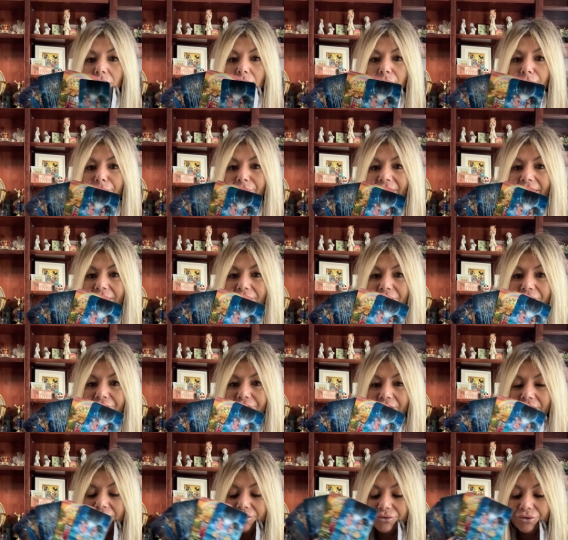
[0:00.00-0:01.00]

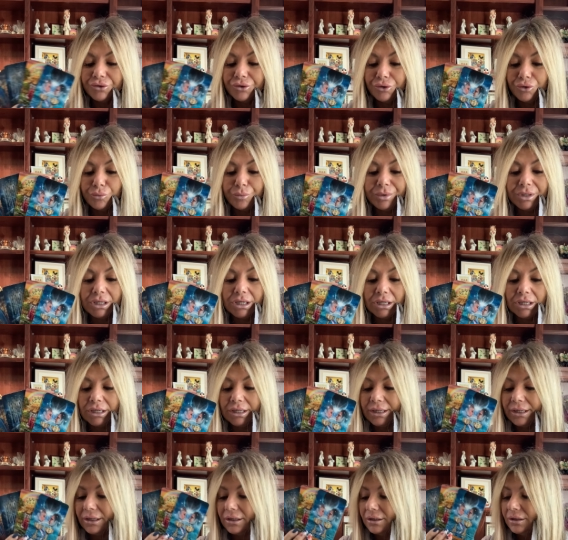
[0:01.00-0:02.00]
manifest a new
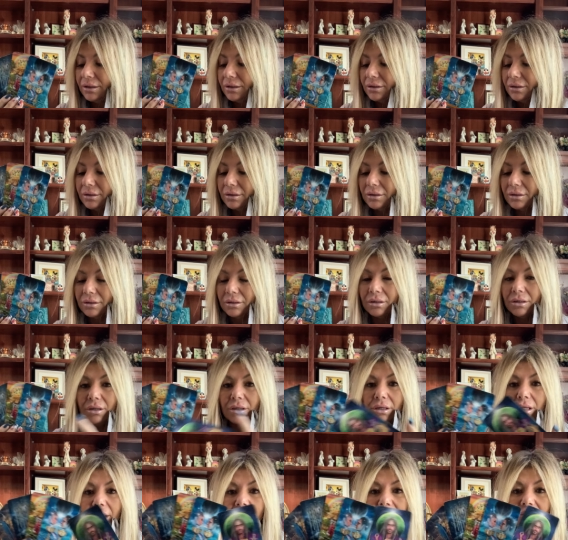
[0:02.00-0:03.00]
beginning
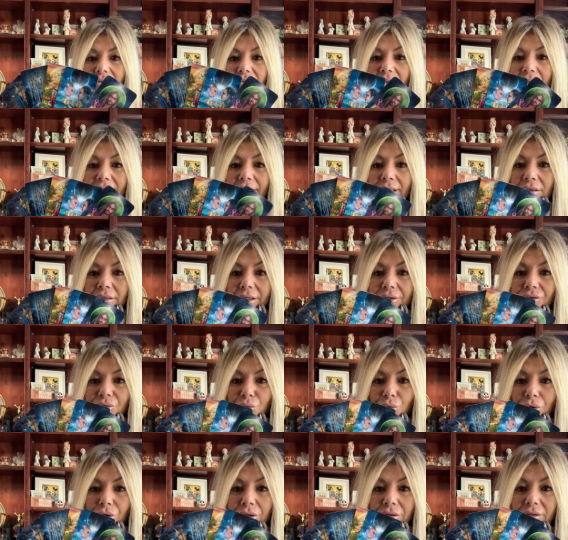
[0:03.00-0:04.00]
and say, let's
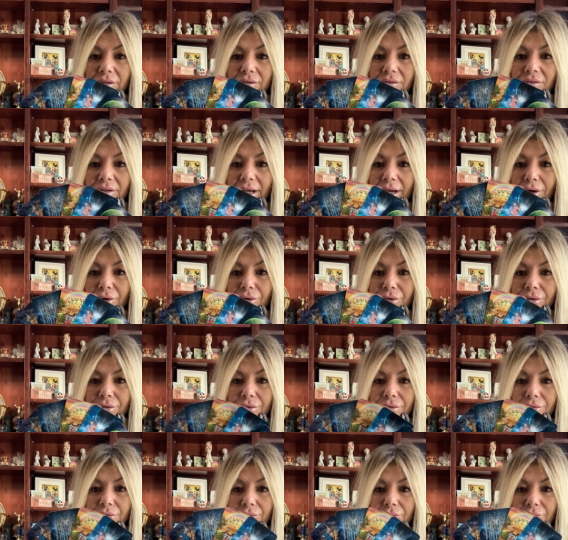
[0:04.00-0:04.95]
work this out